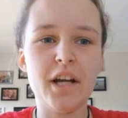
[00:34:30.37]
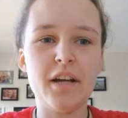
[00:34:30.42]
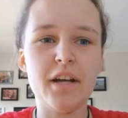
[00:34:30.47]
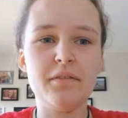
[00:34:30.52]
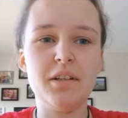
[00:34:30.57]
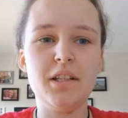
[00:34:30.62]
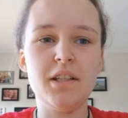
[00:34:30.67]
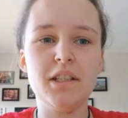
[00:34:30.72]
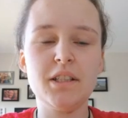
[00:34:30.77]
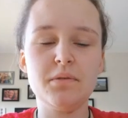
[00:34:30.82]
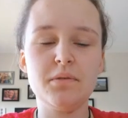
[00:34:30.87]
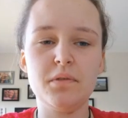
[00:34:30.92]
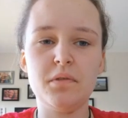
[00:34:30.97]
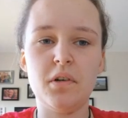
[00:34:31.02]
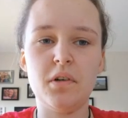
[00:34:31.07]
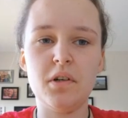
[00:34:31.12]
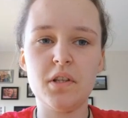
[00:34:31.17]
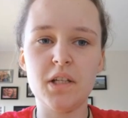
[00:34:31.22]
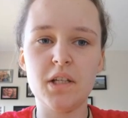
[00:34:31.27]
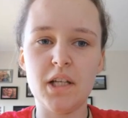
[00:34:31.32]
have a list with
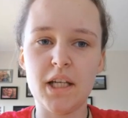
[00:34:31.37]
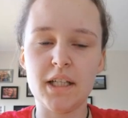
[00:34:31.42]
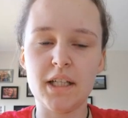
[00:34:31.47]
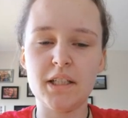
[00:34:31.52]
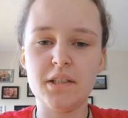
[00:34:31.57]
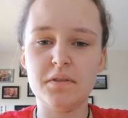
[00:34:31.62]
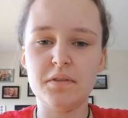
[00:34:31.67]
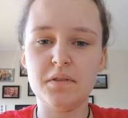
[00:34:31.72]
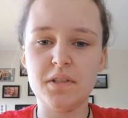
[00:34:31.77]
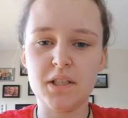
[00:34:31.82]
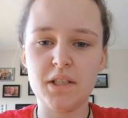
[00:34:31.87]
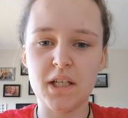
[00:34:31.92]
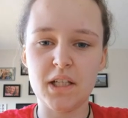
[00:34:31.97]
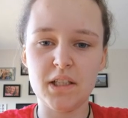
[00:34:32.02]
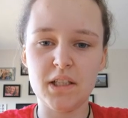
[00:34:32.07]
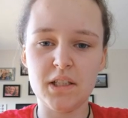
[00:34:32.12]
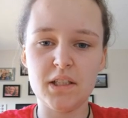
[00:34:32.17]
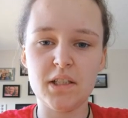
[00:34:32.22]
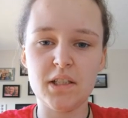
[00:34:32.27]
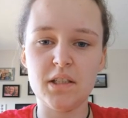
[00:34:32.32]
all the elective
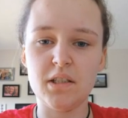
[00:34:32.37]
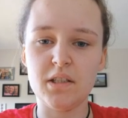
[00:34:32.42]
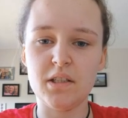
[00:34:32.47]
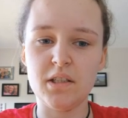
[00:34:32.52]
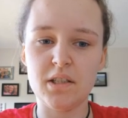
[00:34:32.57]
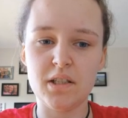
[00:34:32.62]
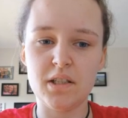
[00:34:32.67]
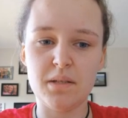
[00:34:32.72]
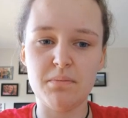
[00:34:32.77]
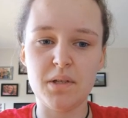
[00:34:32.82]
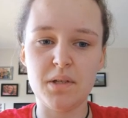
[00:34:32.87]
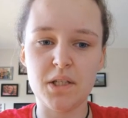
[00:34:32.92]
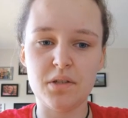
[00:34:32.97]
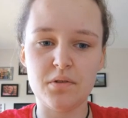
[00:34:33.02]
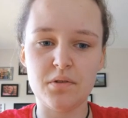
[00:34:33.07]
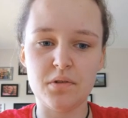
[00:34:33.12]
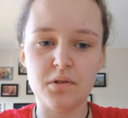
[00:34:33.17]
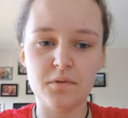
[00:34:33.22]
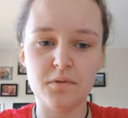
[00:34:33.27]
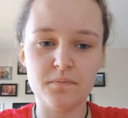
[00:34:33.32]
studies in this
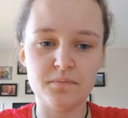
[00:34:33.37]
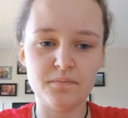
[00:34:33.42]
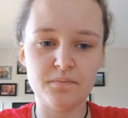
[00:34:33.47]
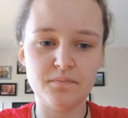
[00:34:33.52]
semester.